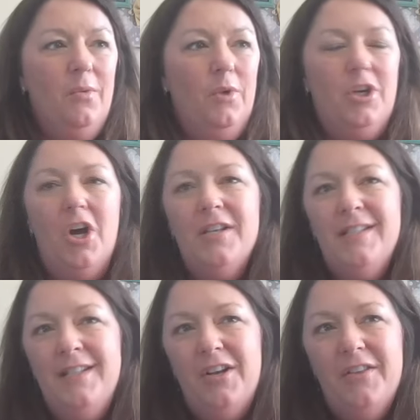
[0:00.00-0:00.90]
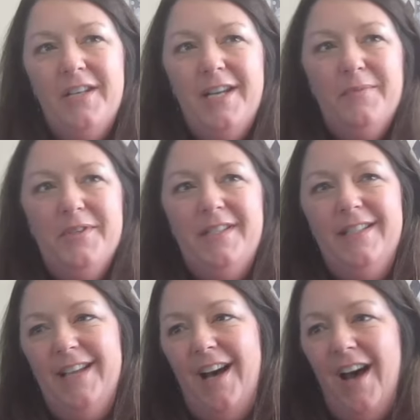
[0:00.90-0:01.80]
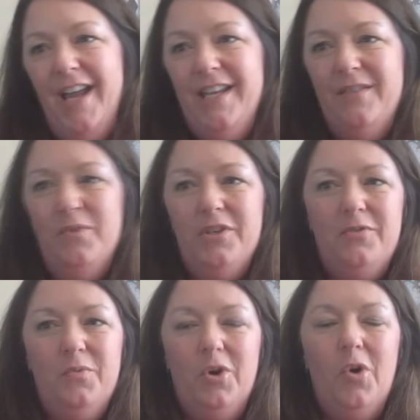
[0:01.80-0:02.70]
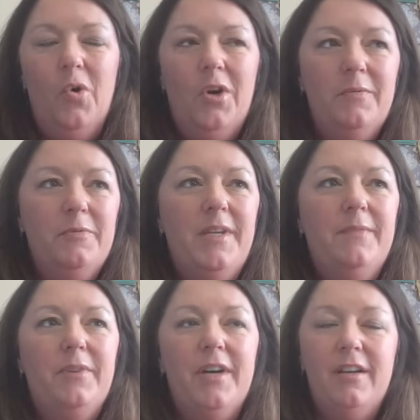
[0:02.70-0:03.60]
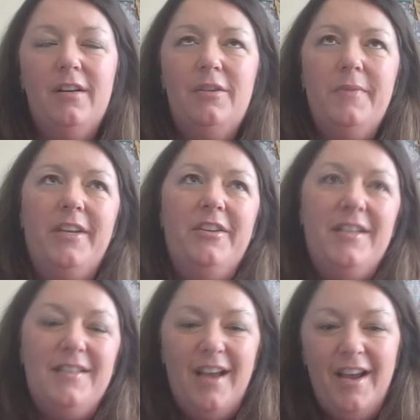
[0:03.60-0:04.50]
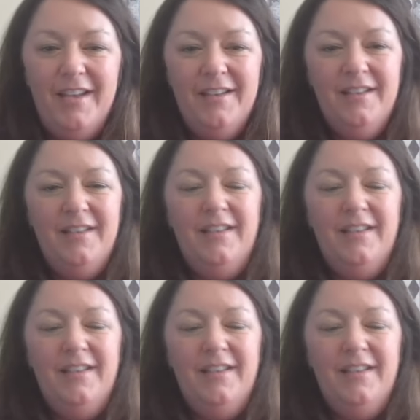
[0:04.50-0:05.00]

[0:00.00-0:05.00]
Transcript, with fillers: we're causing all the neighbors to die and we're we're horrible people and oh my goodness I